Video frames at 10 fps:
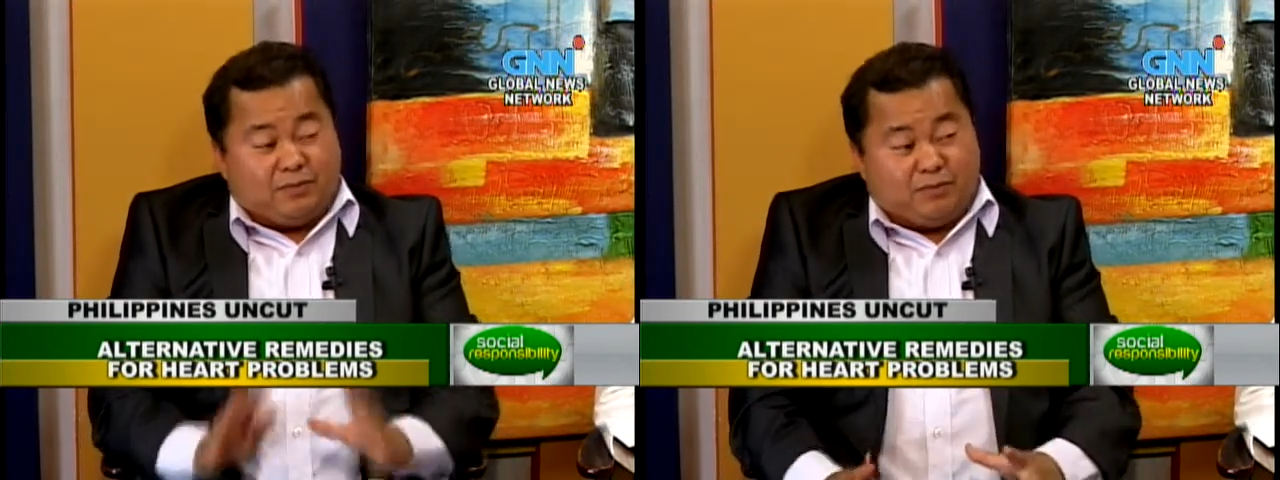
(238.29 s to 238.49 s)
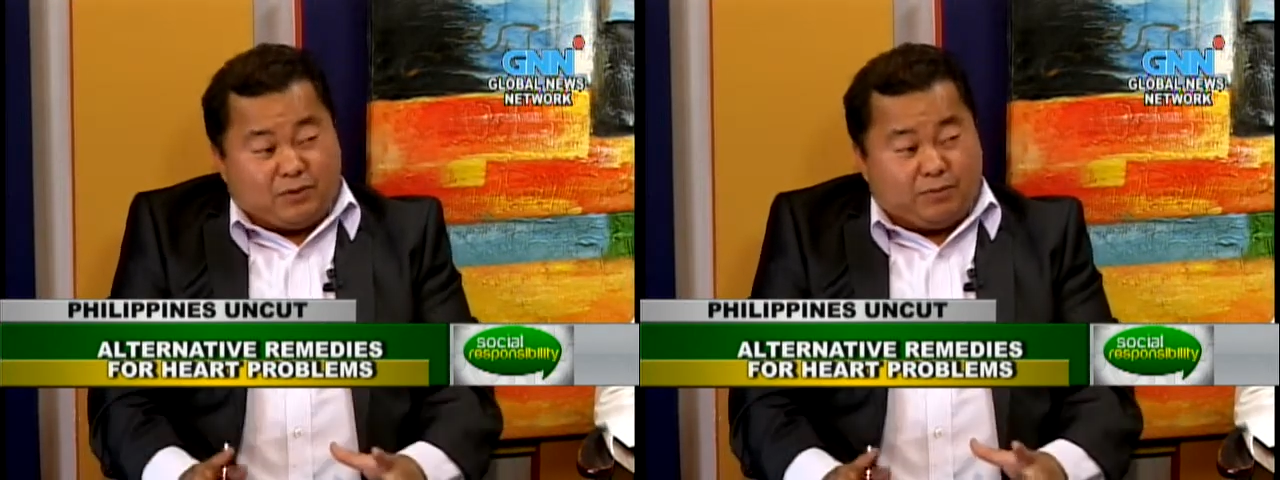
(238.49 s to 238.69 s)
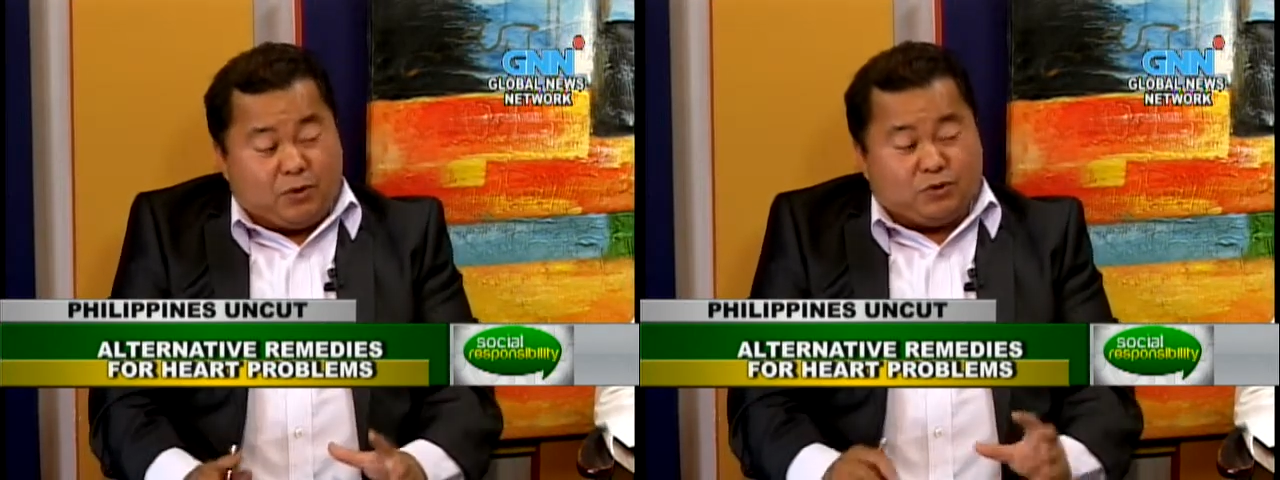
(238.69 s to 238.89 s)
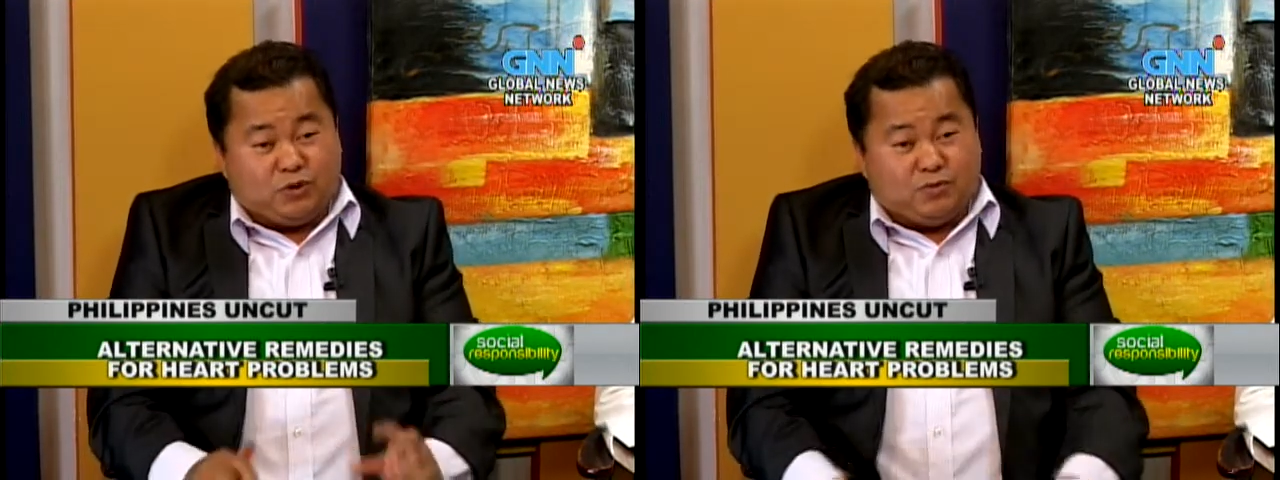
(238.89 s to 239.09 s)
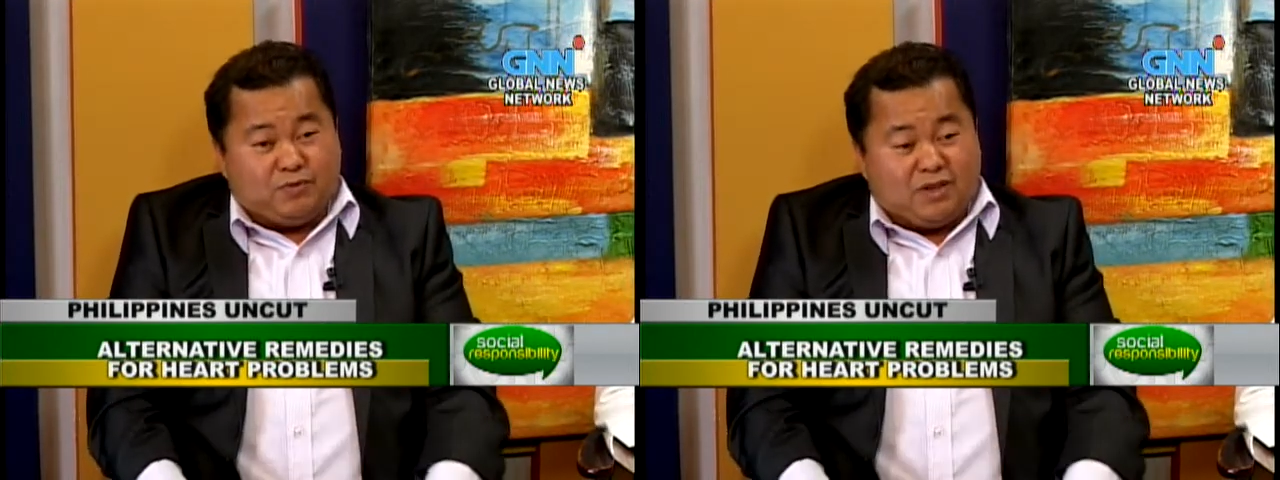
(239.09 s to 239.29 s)

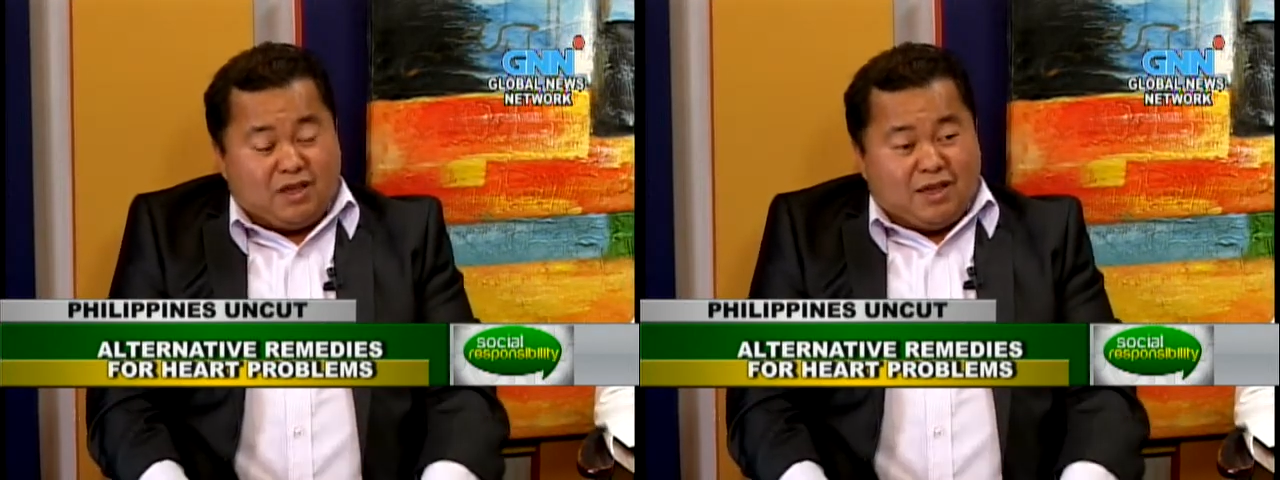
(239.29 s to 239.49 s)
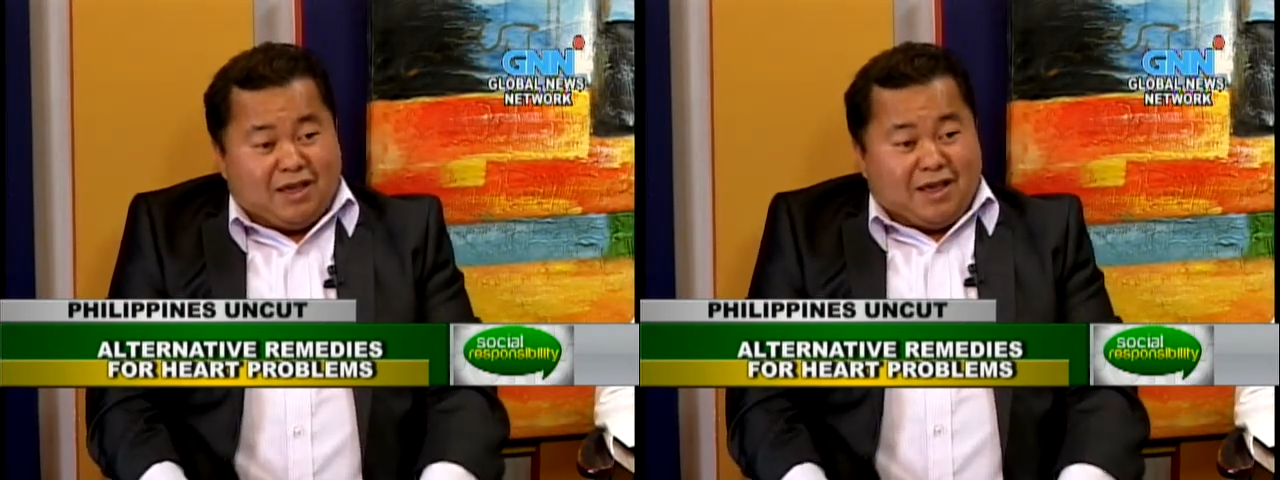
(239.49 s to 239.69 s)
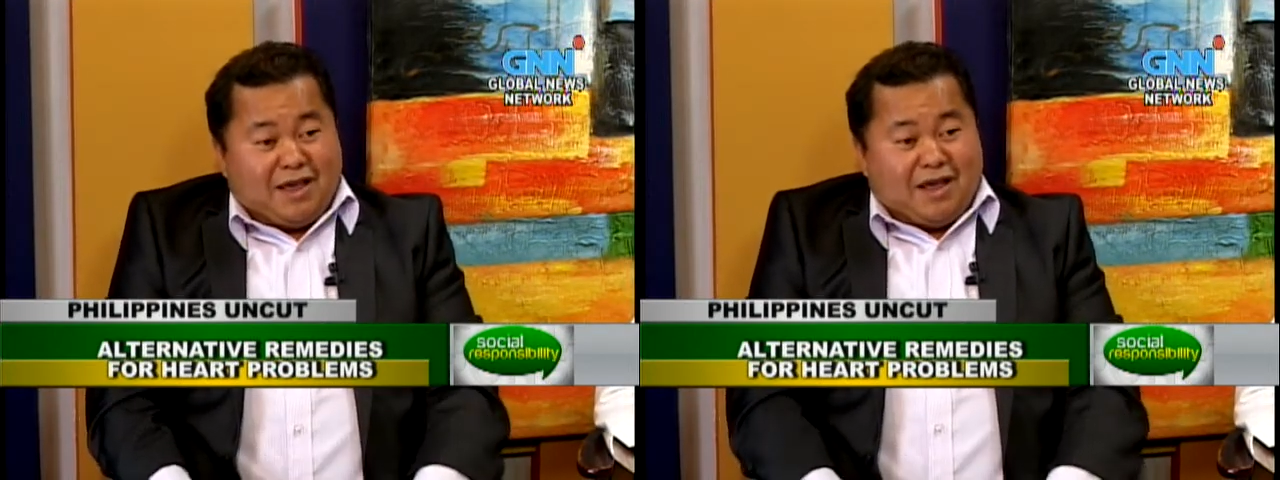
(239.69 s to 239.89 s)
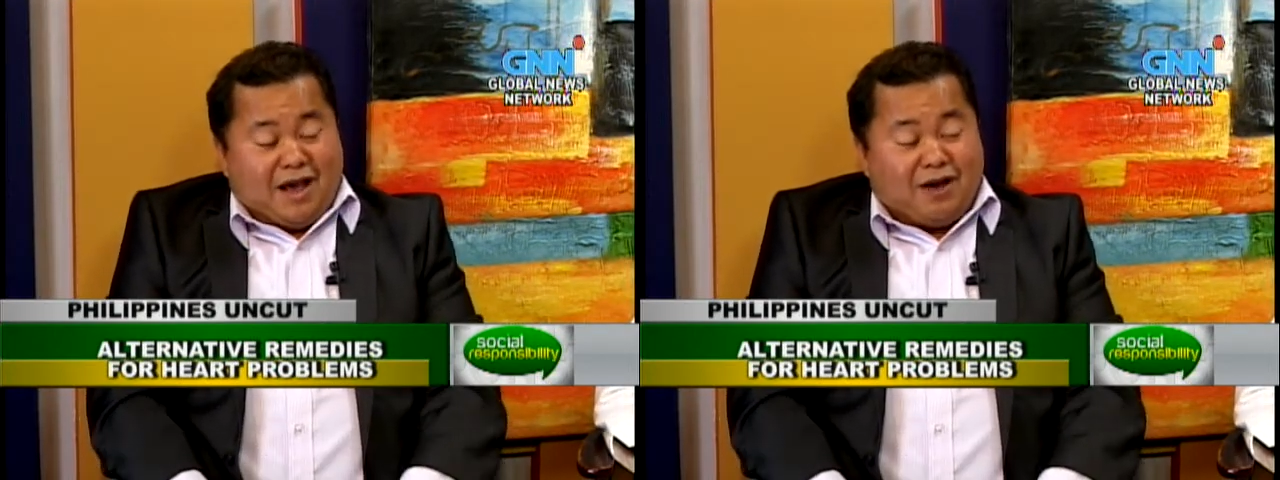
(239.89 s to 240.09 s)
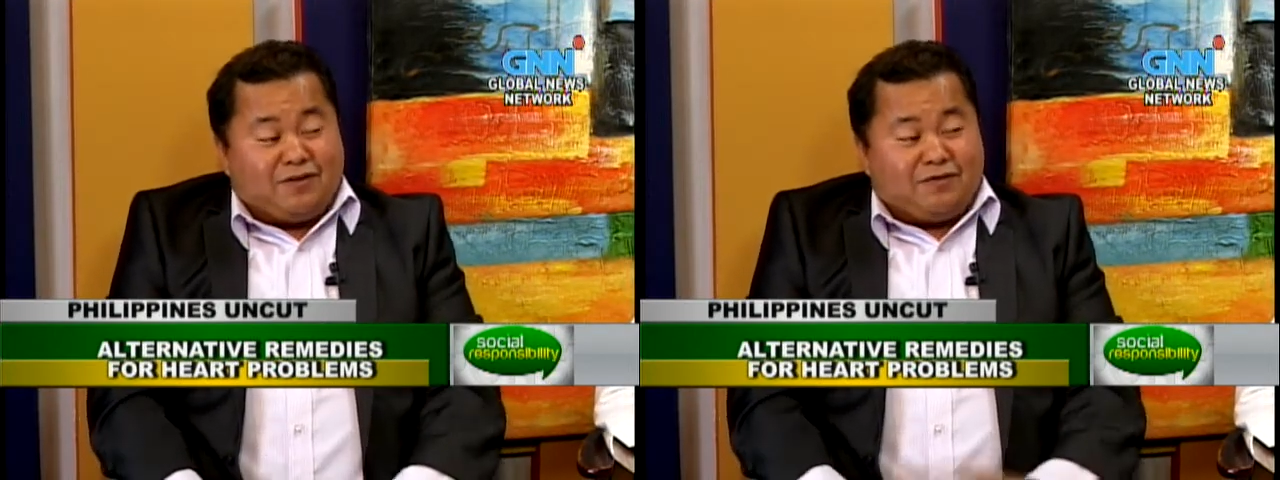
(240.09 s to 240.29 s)
symposium. Out